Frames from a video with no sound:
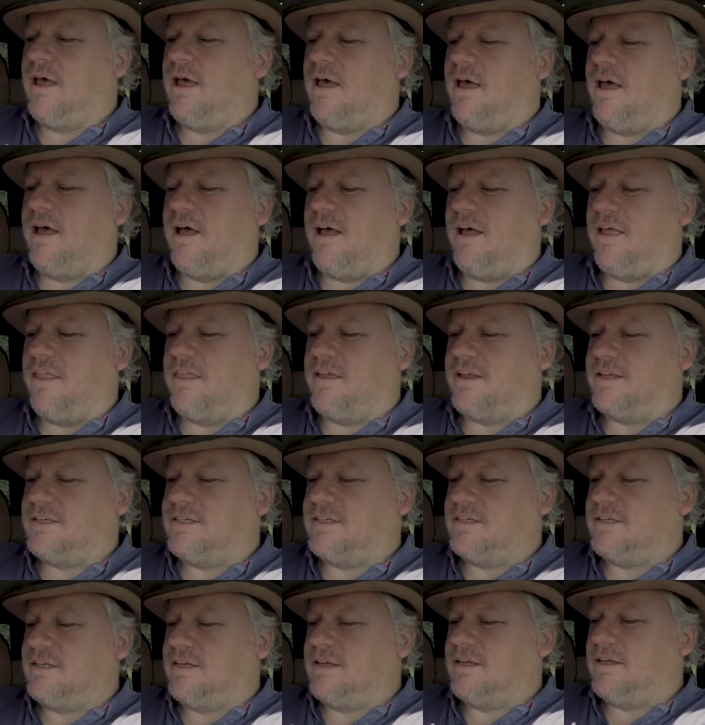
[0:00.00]

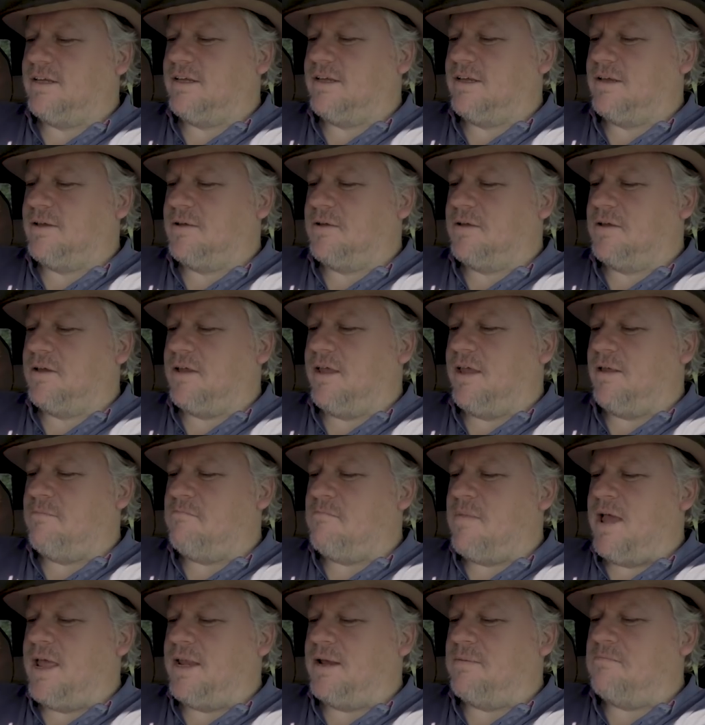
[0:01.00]
that it
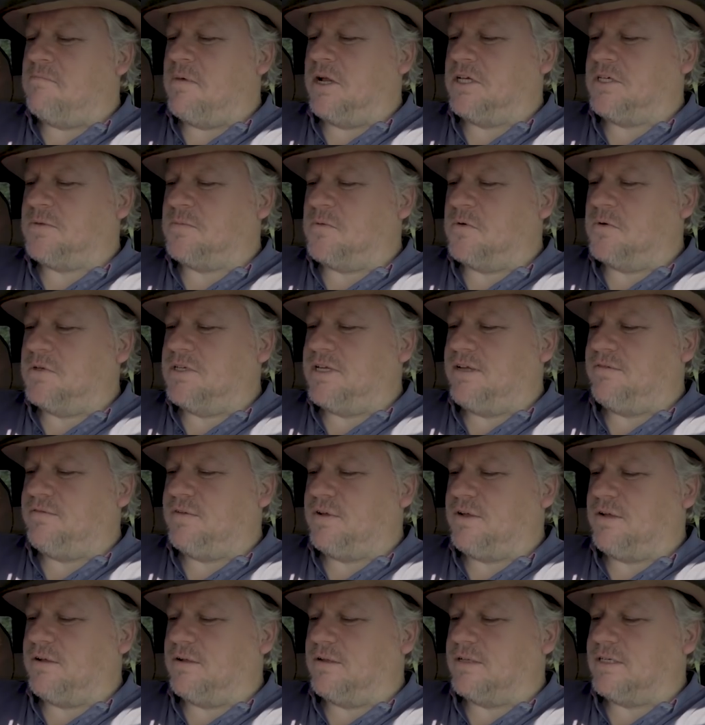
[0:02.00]
made it much more
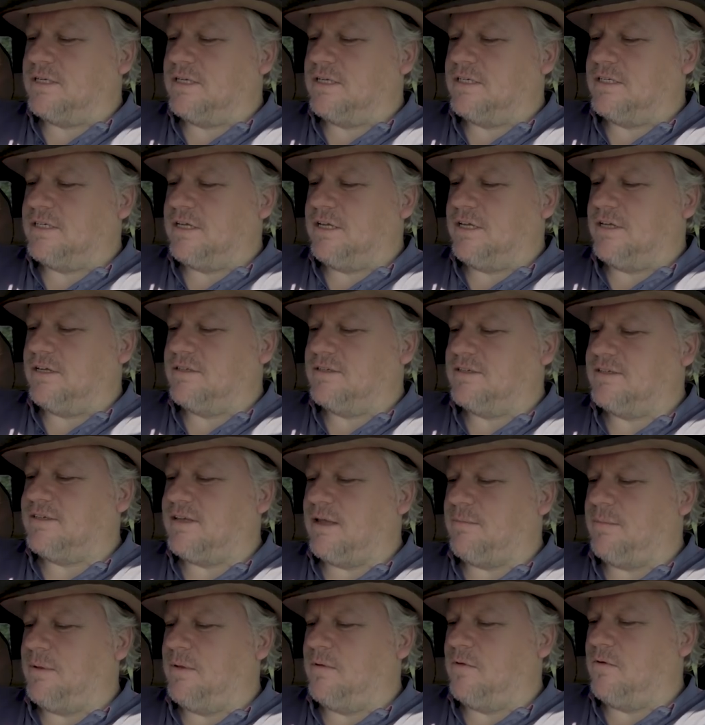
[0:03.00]
difficult to use a
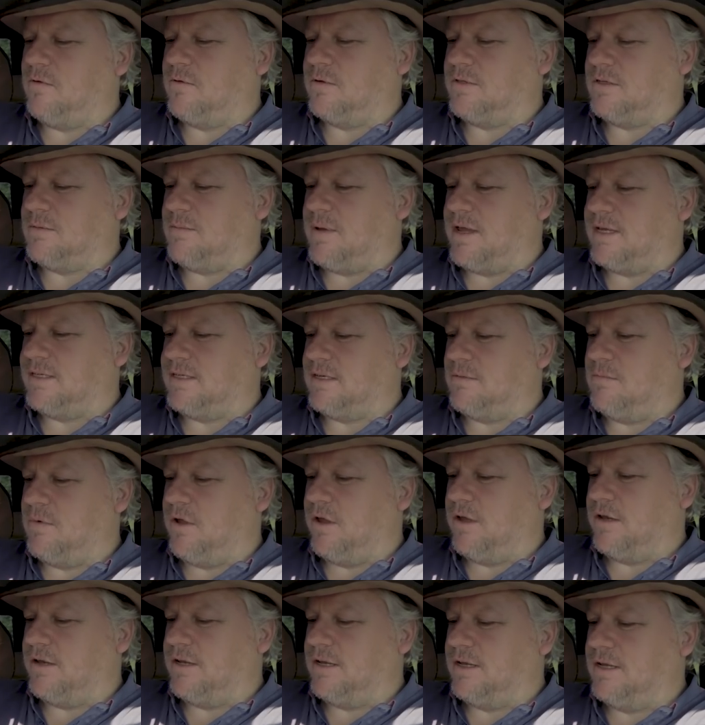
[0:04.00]
semi-automated
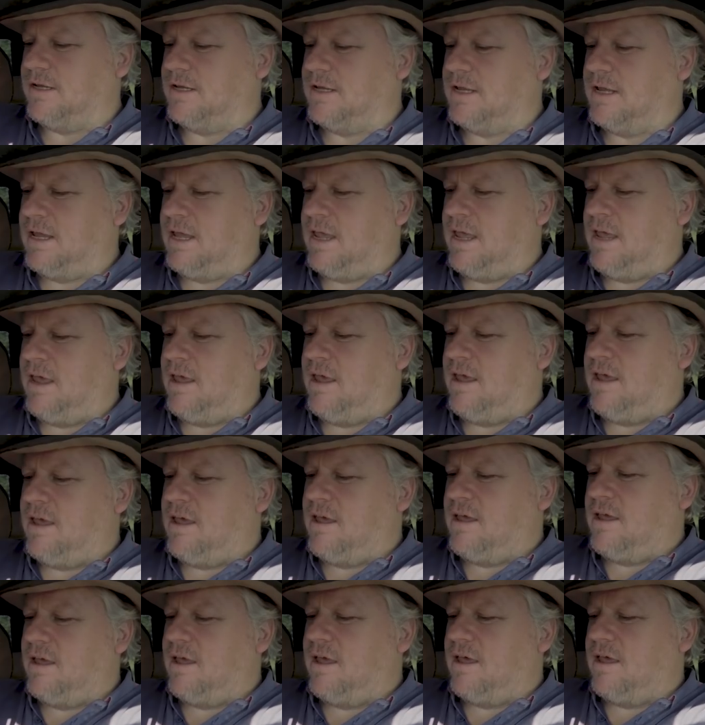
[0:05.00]
mode.
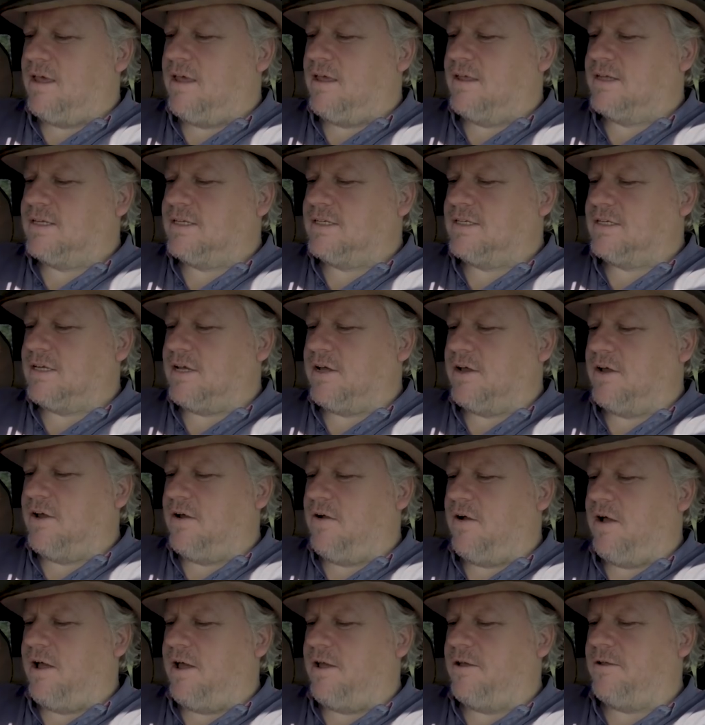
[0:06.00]

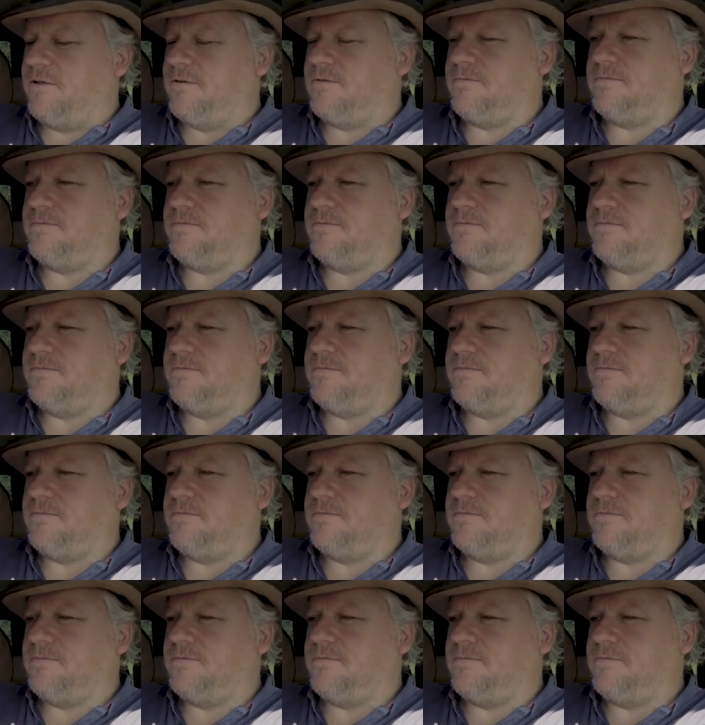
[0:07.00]
So